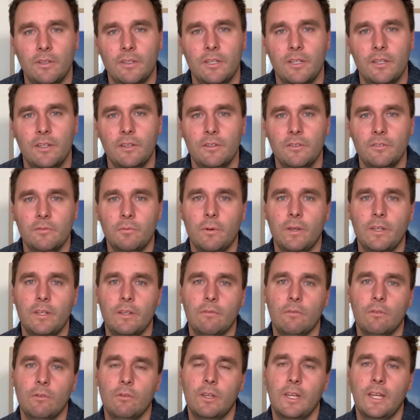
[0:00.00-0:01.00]
to use when
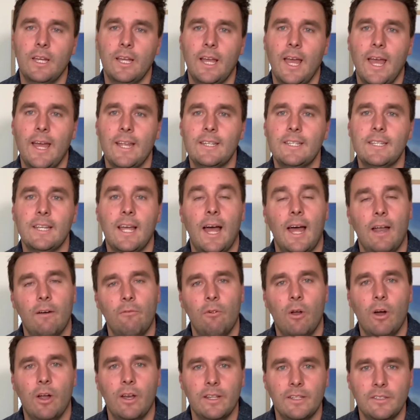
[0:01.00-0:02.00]
you're looking at
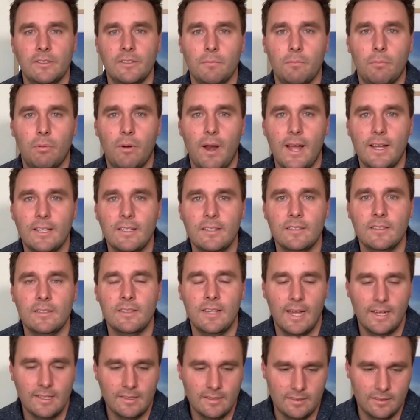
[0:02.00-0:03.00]
writing some practice
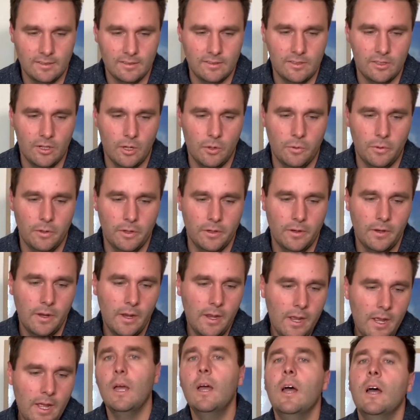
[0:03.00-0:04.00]
sacks and so on.
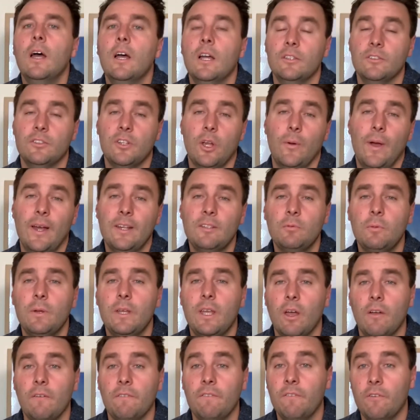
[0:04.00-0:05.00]
And so as we
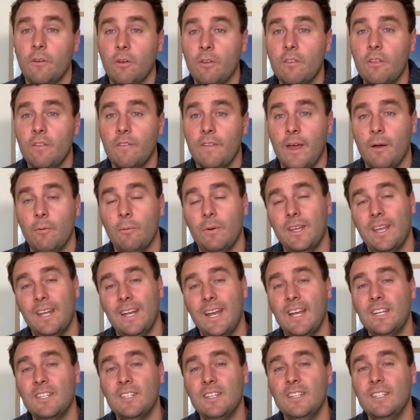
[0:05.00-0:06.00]
go further than that, we can
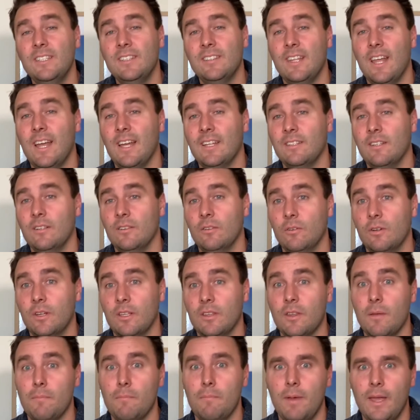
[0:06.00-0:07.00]
actually start to look
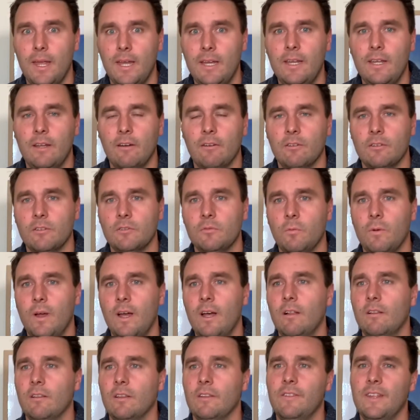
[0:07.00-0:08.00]
at the media as
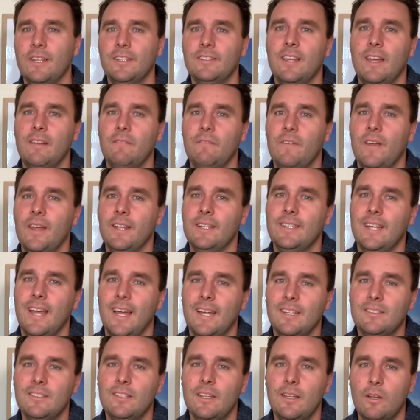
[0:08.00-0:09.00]
well. And there's that
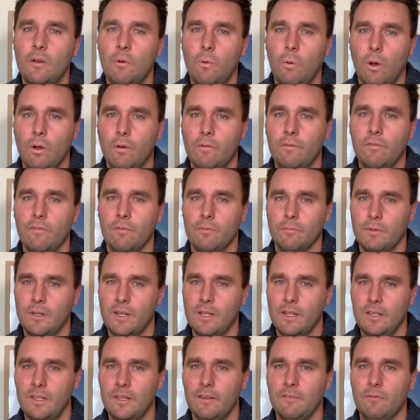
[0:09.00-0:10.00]
fantastic quote from
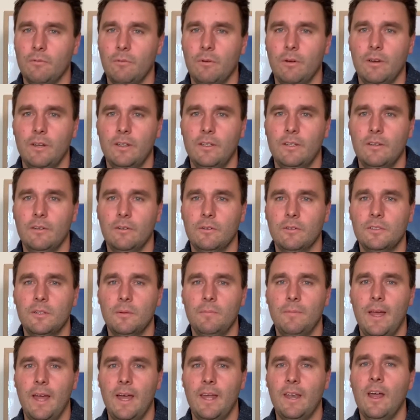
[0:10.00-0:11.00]
Cliff where he talks
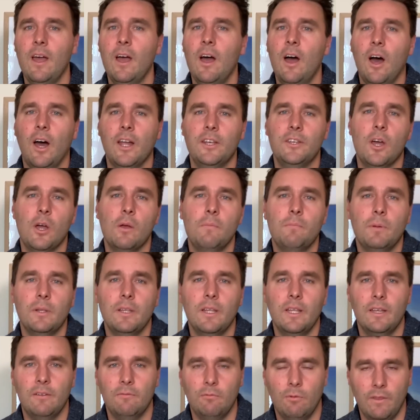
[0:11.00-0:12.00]
about, I don't
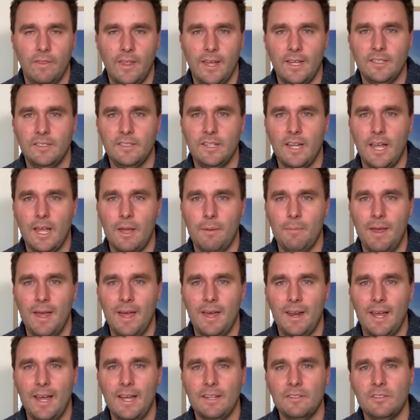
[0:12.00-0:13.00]
believe what they say
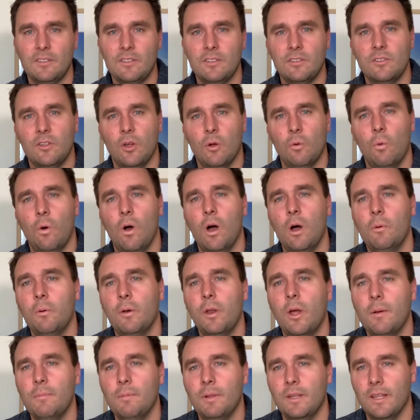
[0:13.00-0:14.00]
about us, so why would
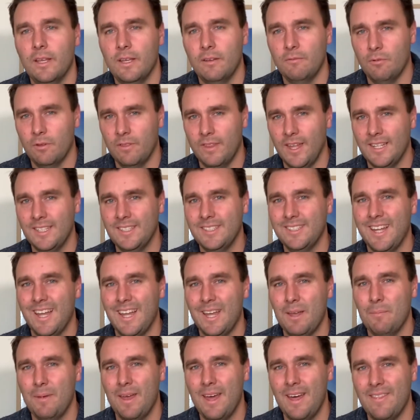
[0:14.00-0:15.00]
I believe what they
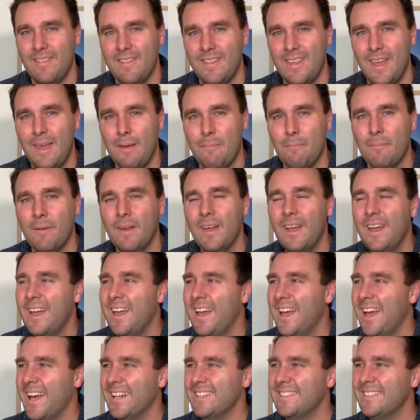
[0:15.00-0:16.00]
say about them?
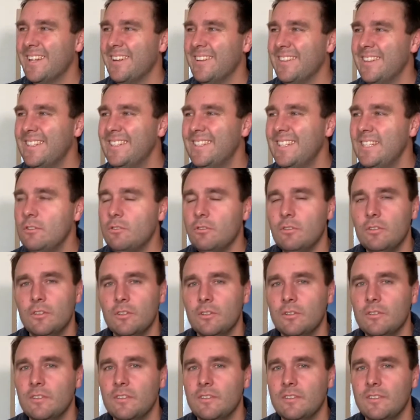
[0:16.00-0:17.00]
And so this
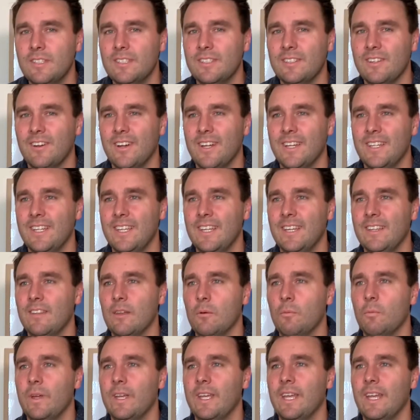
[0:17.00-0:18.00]
introduces this idea
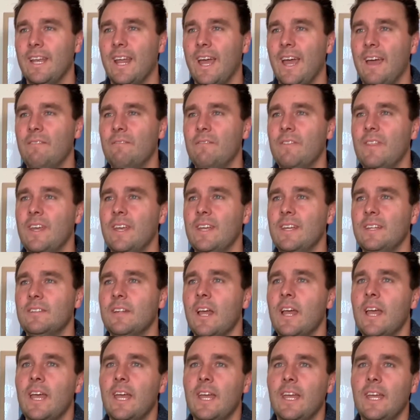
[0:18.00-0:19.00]
that we can have
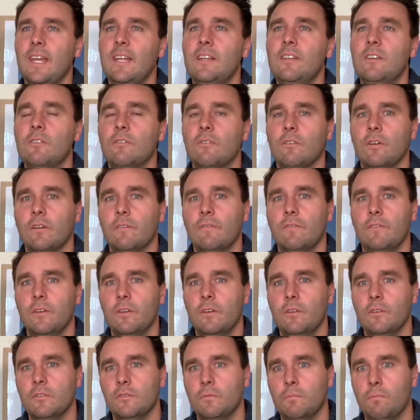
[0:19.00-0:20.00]
these ignorant
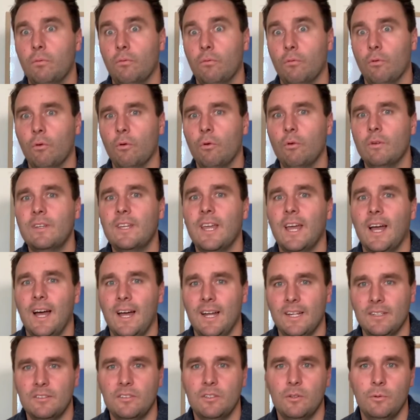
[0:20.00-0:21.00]
views
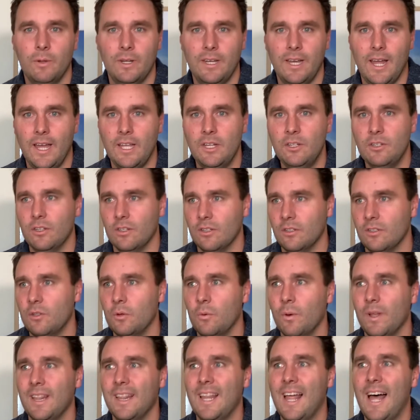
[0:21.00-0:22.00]
broadcast to a nation,
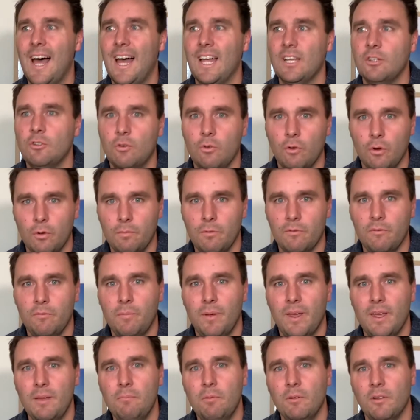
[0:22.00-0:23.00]
to a large group of
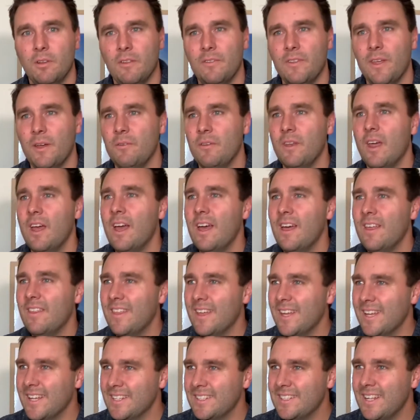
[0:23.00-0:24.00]
people, and that
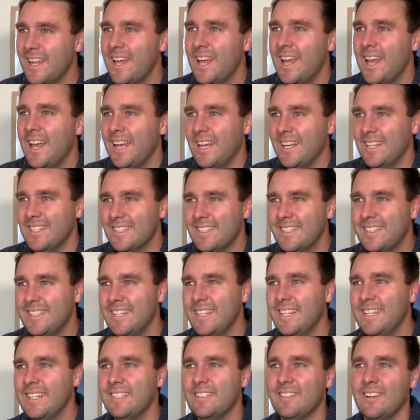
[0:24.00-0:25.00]
these
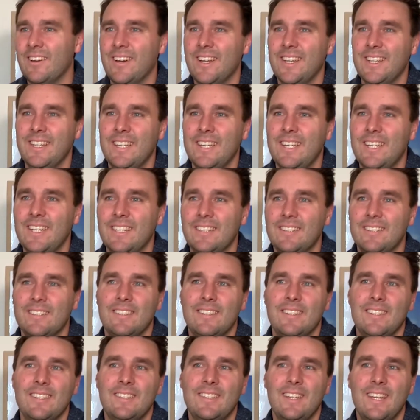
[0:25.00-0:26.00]
insidious ideas
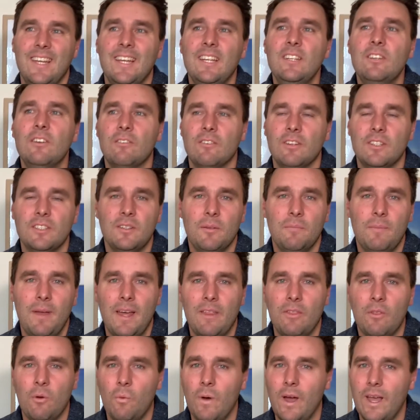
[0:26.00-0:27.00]
and this ignorance
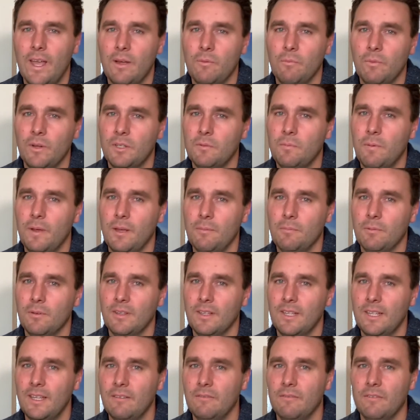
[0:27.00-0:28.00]
about the way in which
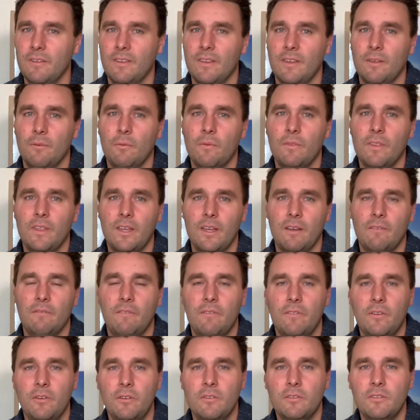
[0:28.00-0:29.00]
people live and the
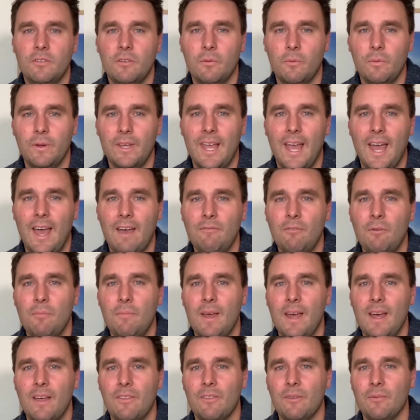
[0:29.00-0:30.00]
views that we have
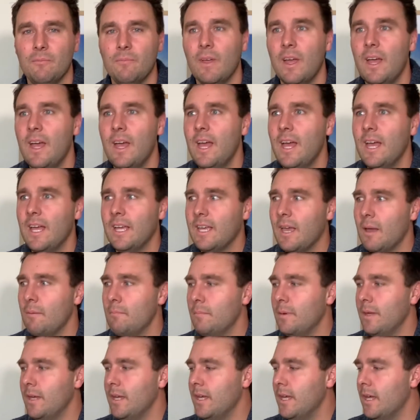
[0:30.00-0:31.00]
about them
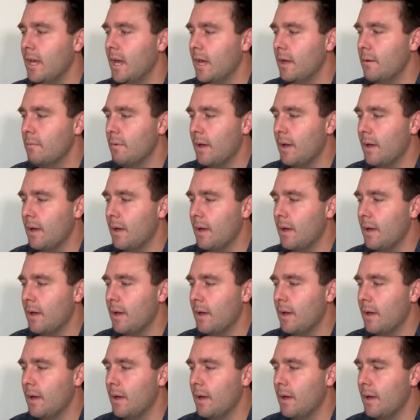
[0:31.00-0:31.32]
can be